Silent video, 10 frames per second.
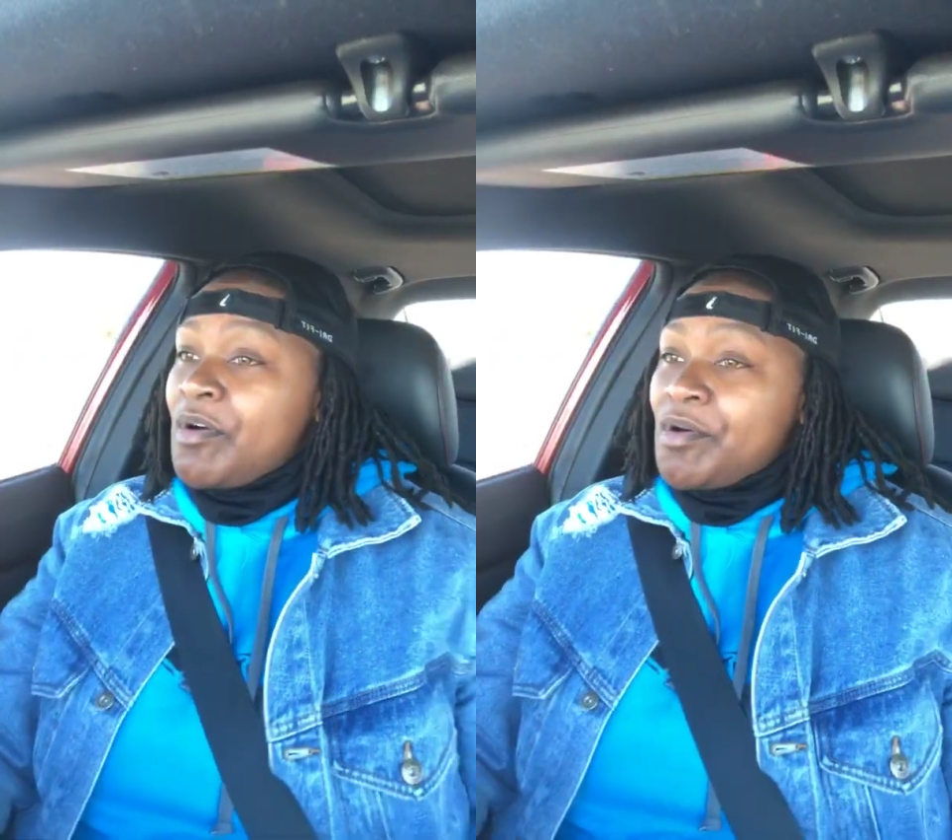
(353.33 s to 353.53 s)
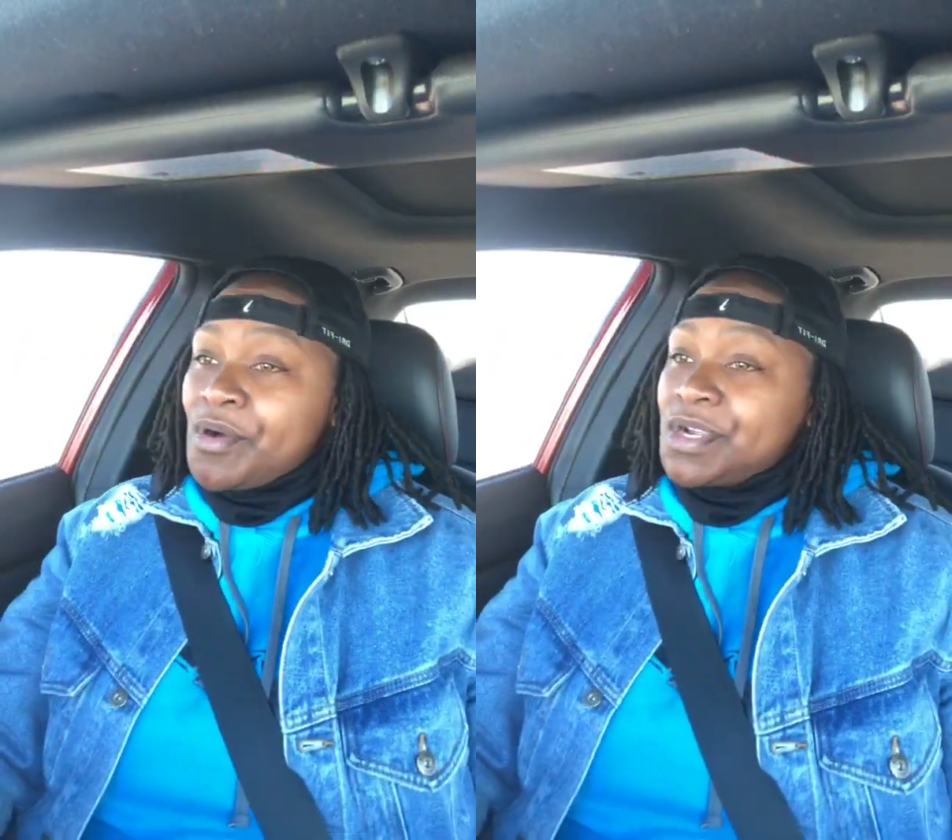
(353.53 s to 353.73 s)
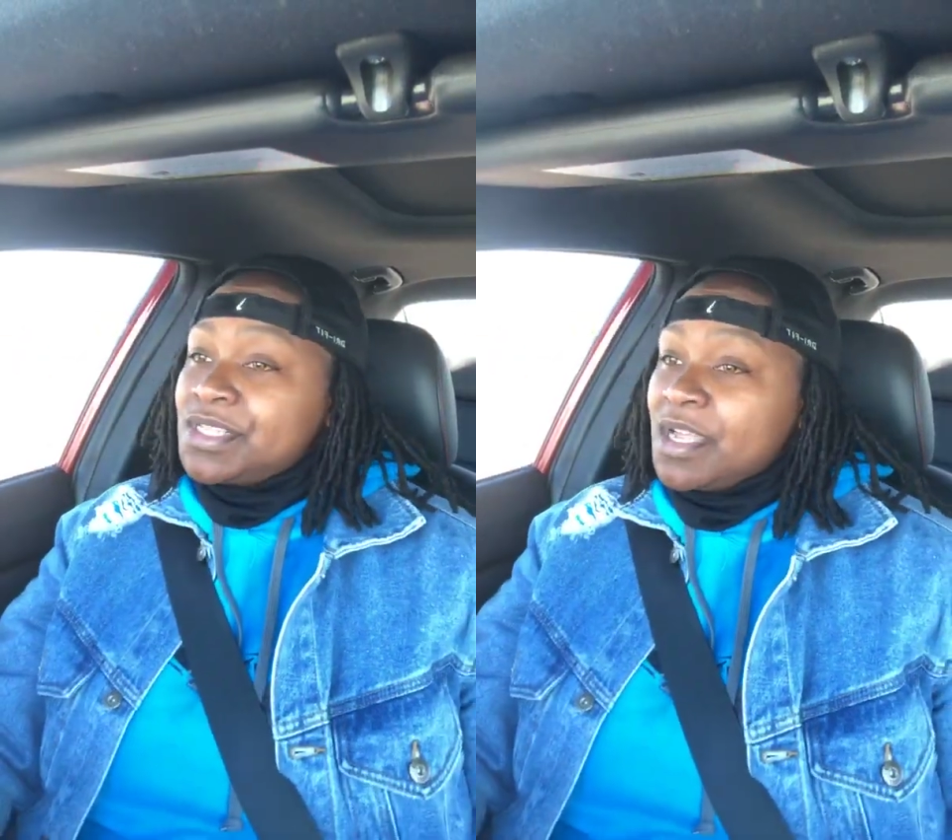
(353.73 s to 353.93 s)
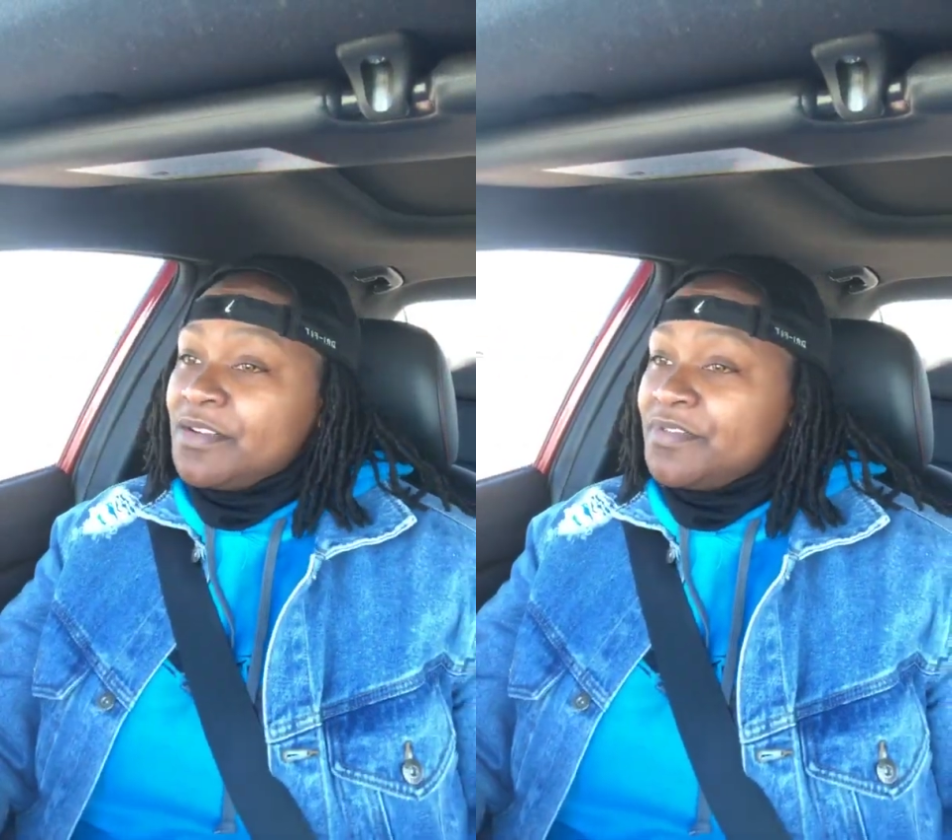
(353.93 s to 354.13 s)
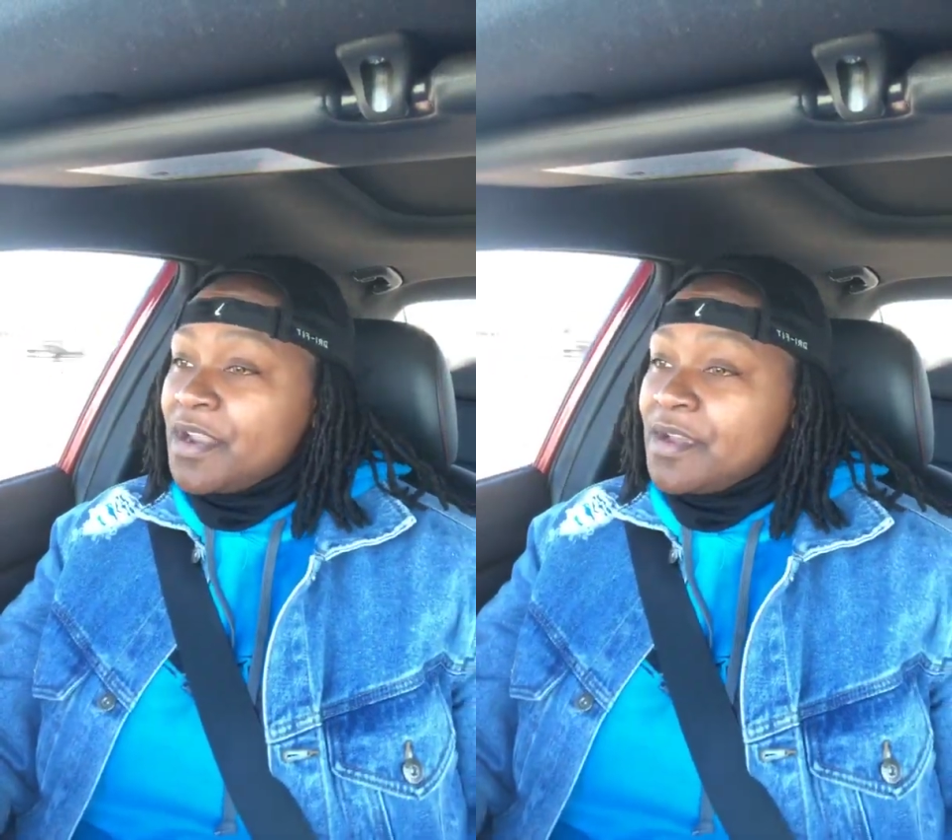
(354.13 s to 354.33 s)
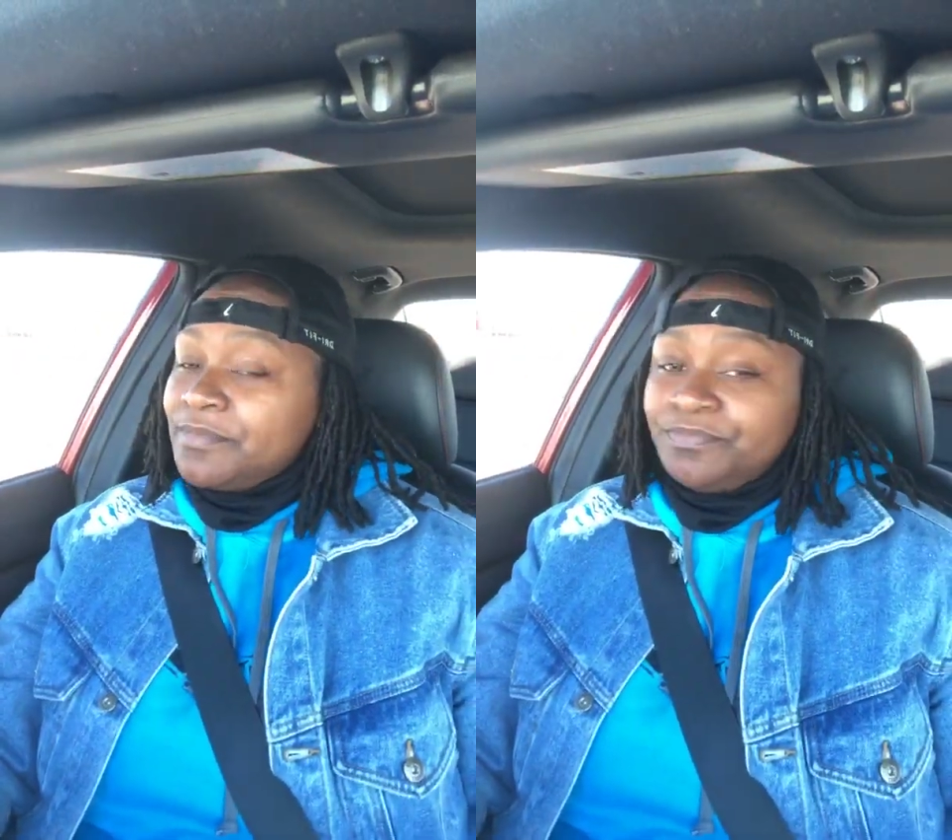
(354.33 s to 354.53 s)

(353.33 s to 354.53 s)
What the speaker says: I don't have time for that.